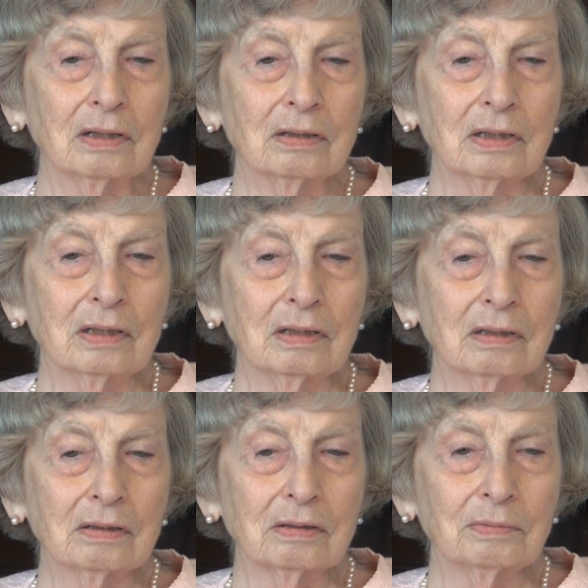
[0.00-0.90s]
the
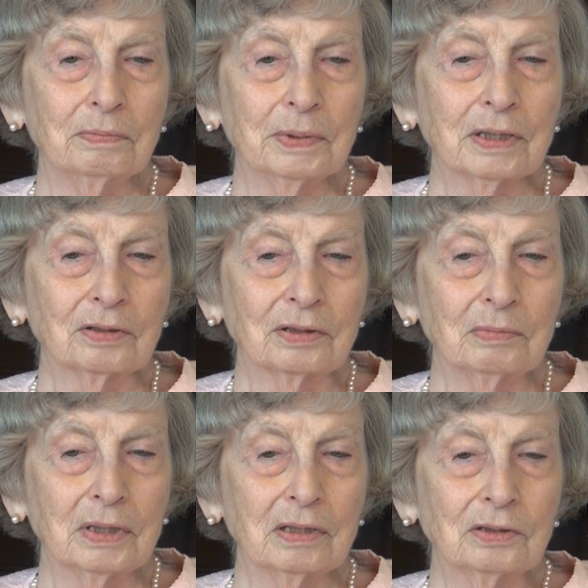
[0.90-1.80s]
biggest
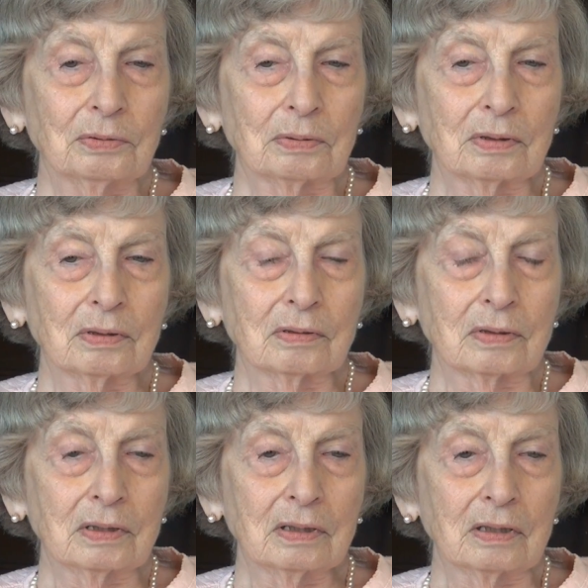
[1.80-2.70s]
committees were
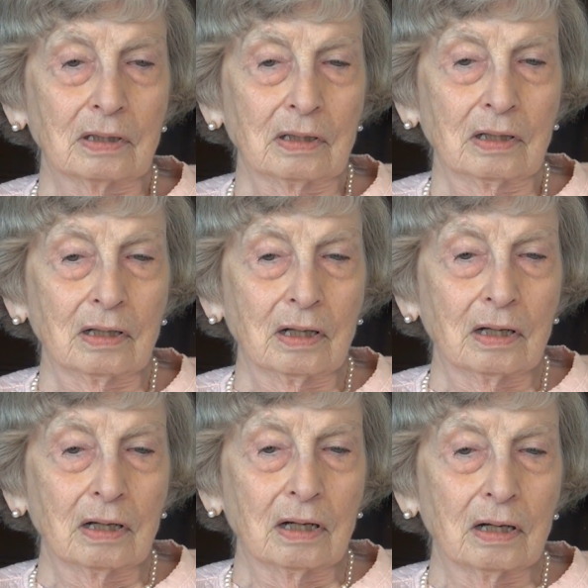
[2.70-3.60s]
the
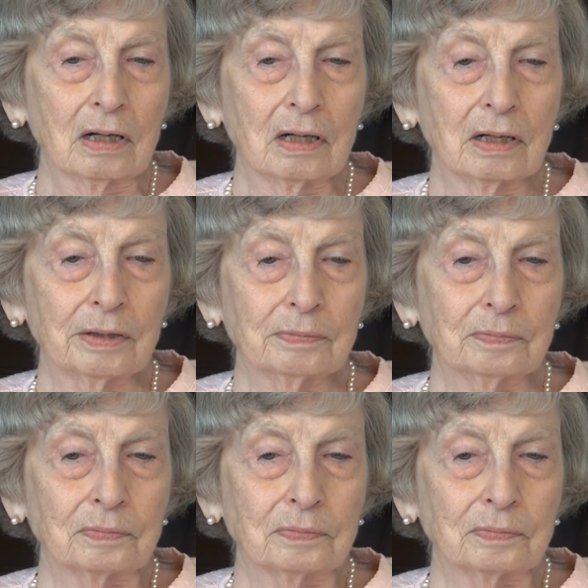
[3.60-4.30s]
um,